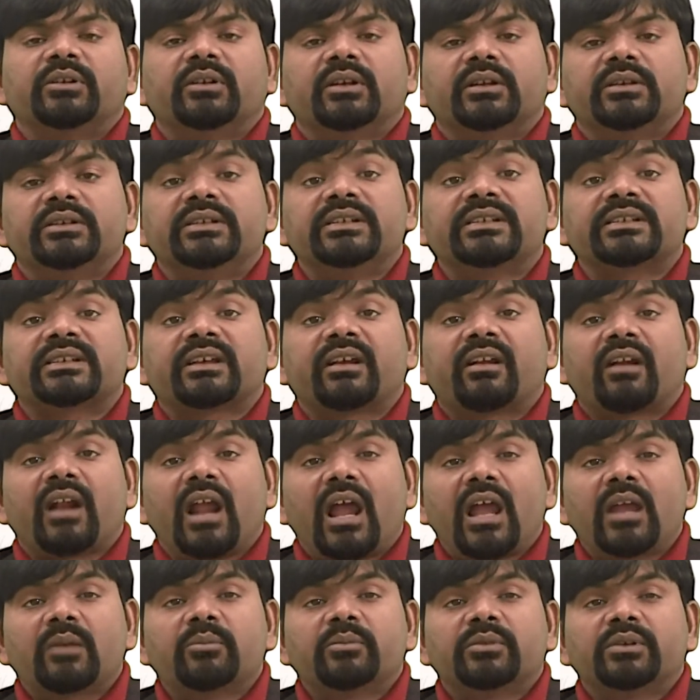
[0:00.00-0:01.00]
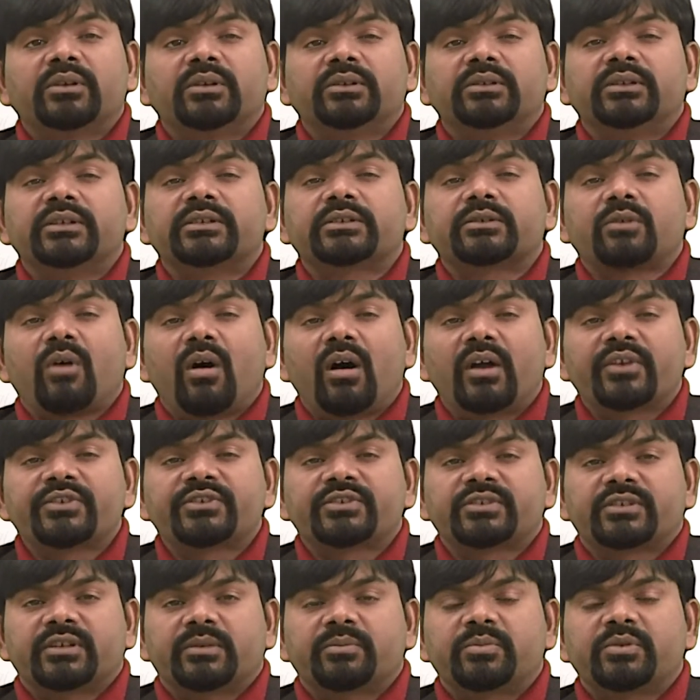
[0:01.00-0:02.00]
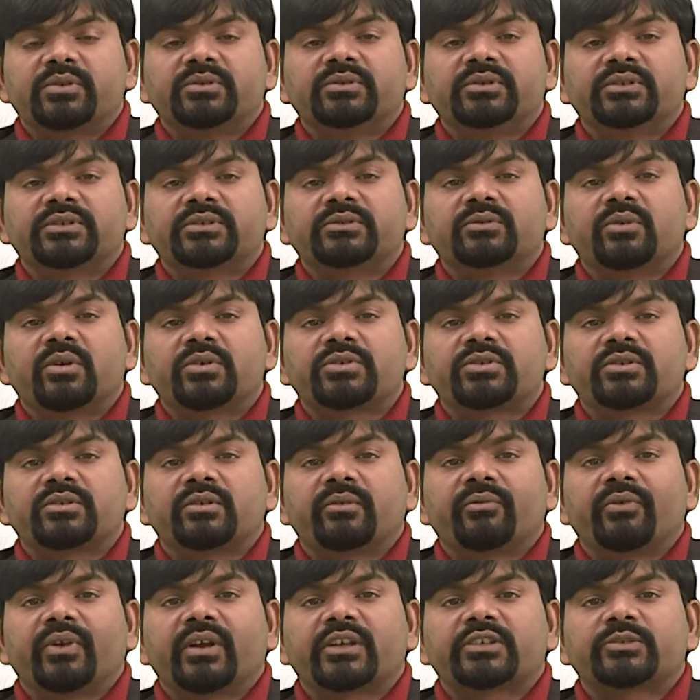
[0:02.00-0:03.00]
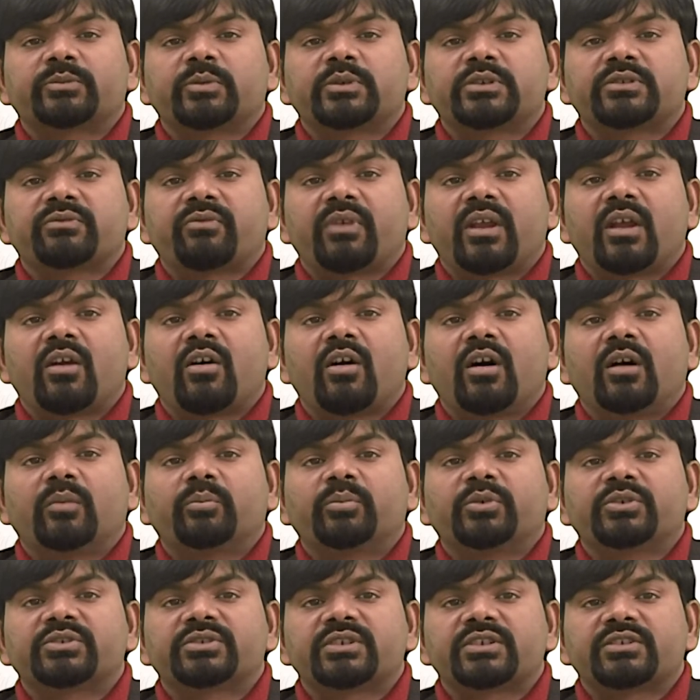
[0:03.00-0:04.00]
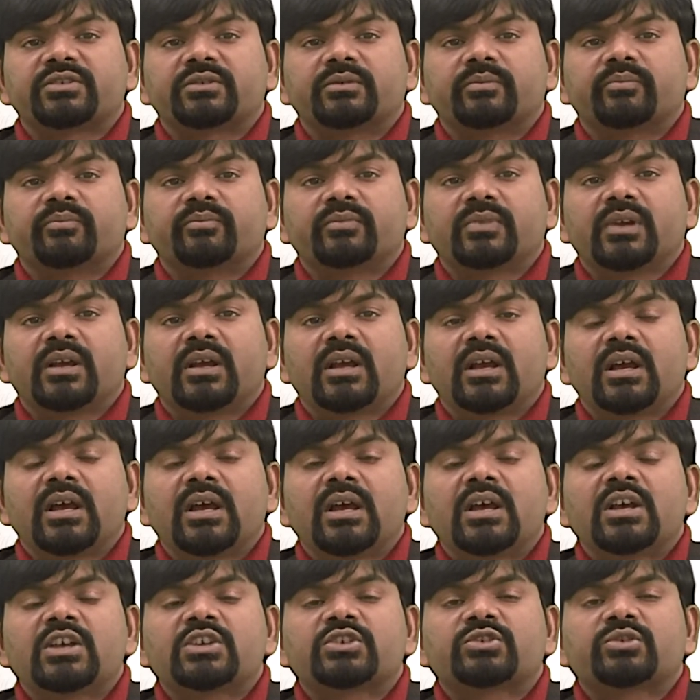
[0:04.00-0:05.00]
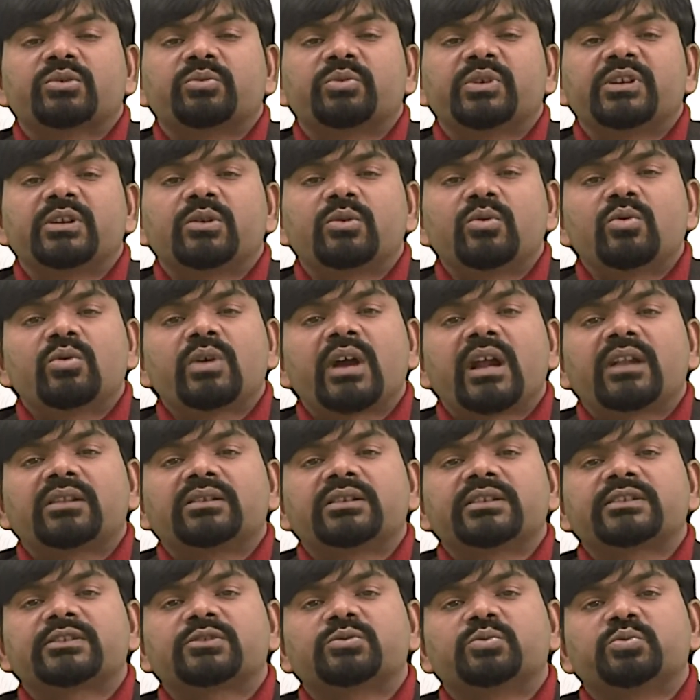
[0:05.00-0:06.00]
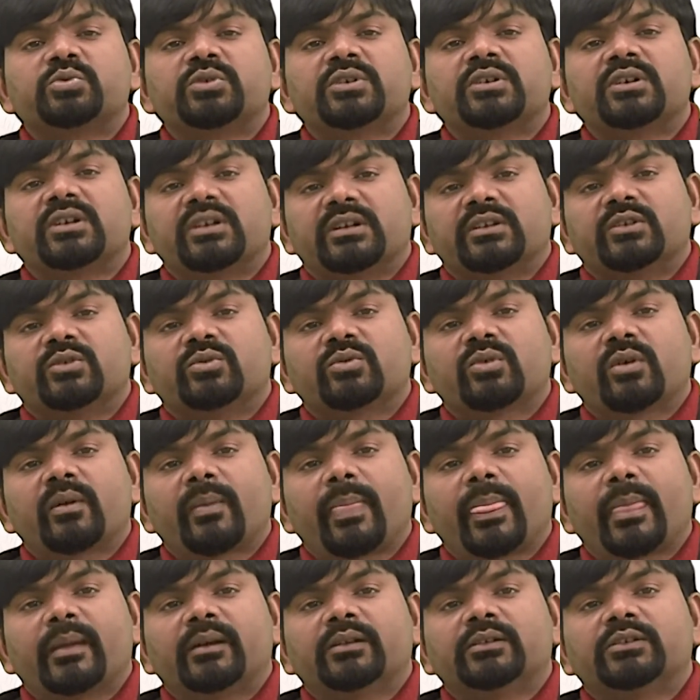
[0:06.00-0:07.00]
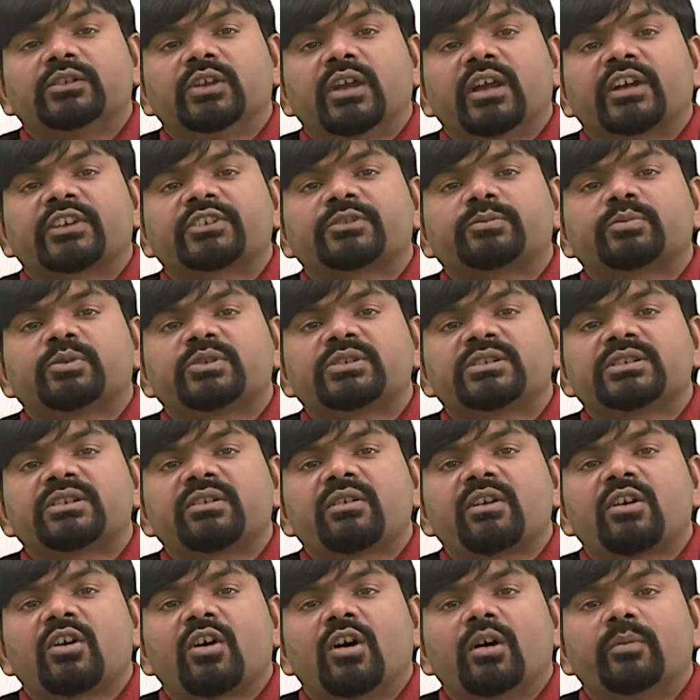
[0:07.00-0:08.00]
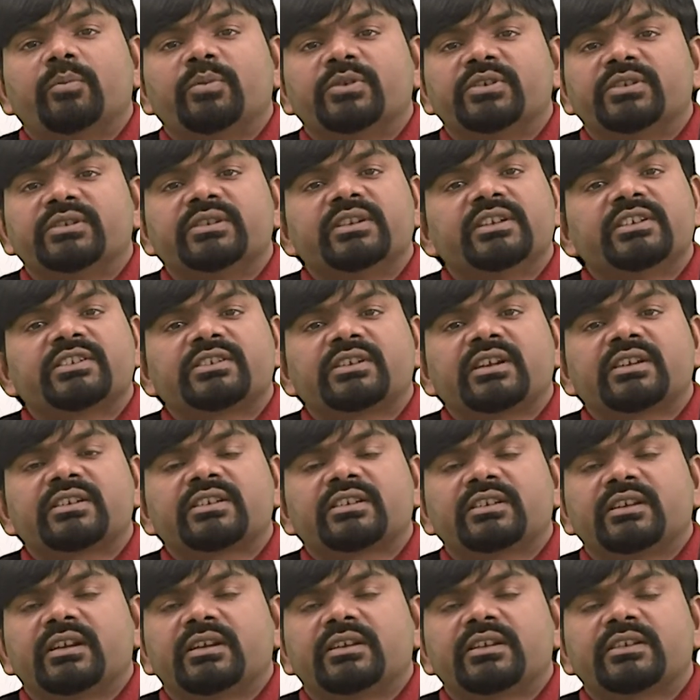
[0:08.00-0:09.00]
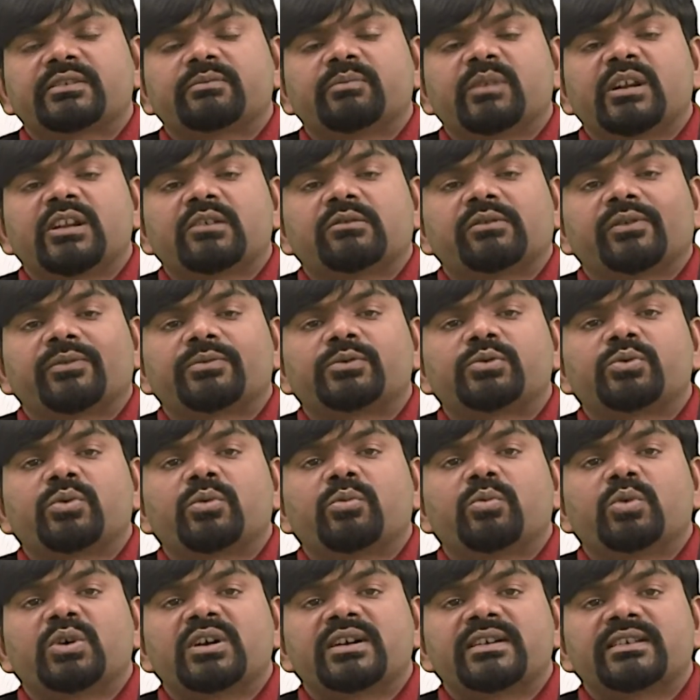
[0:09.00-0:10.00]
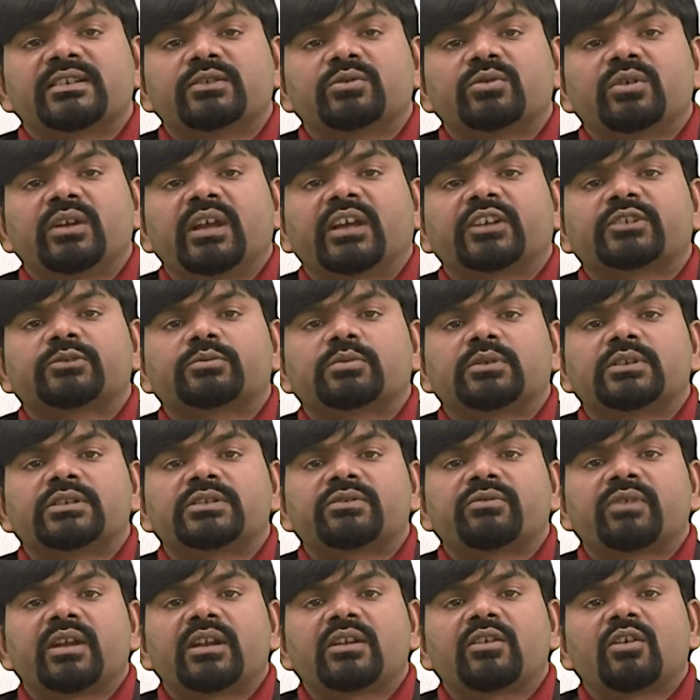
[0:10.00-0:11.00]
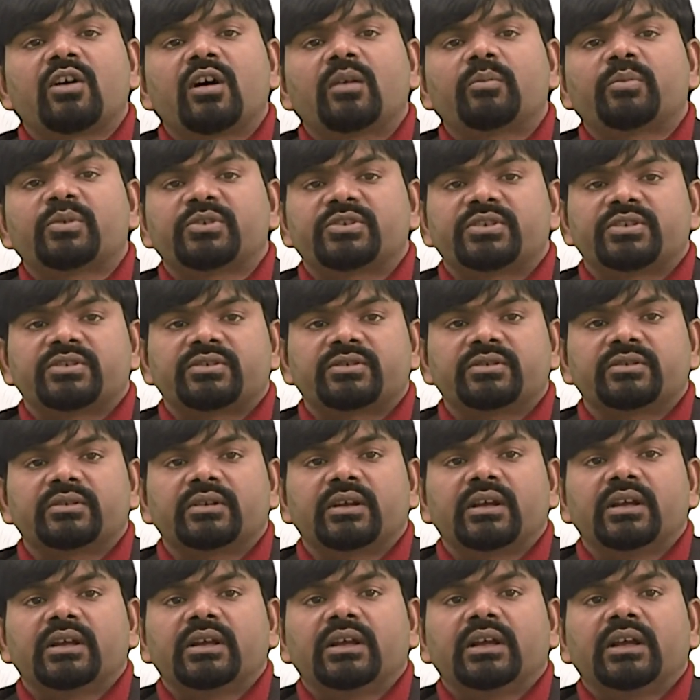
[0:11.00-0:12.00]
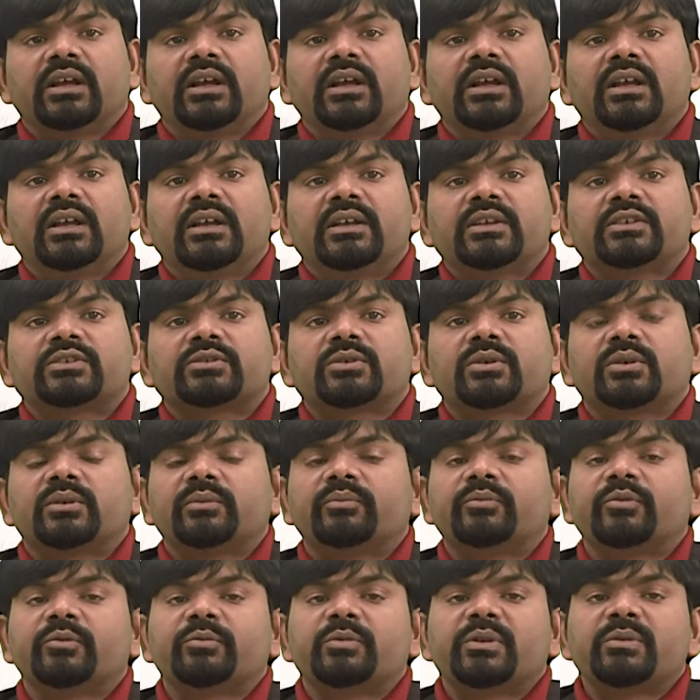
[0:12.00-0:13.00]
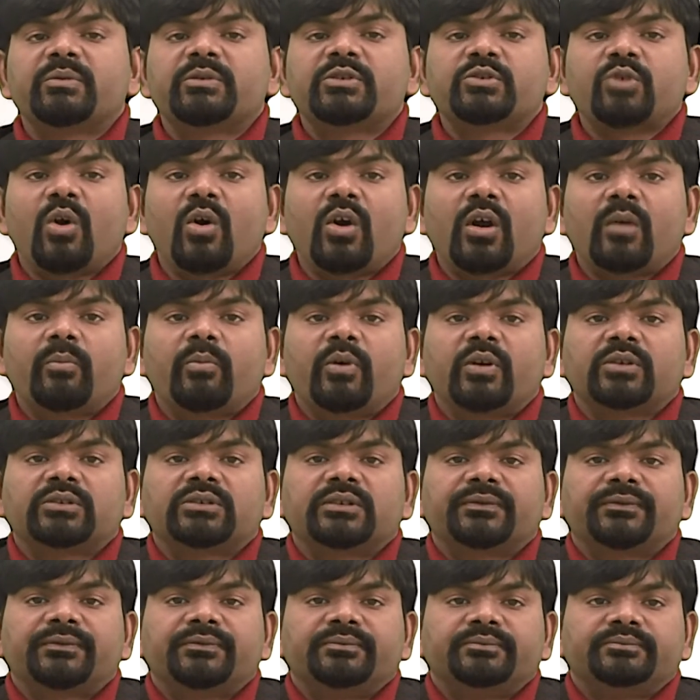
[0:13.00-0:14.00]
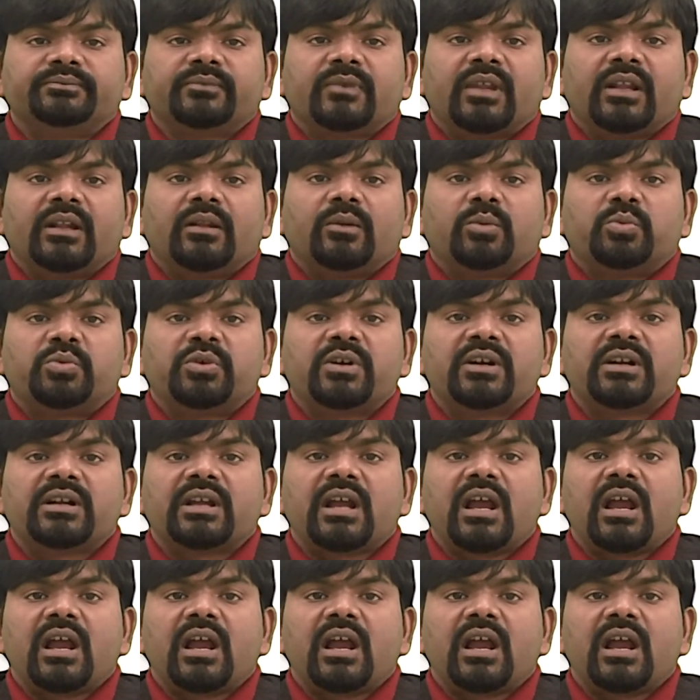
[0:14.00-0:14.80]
describe this concept, this notion of expository composition. So when you look at this word, expository composition, it is made up of two words, expository and composition. So when we talk about the word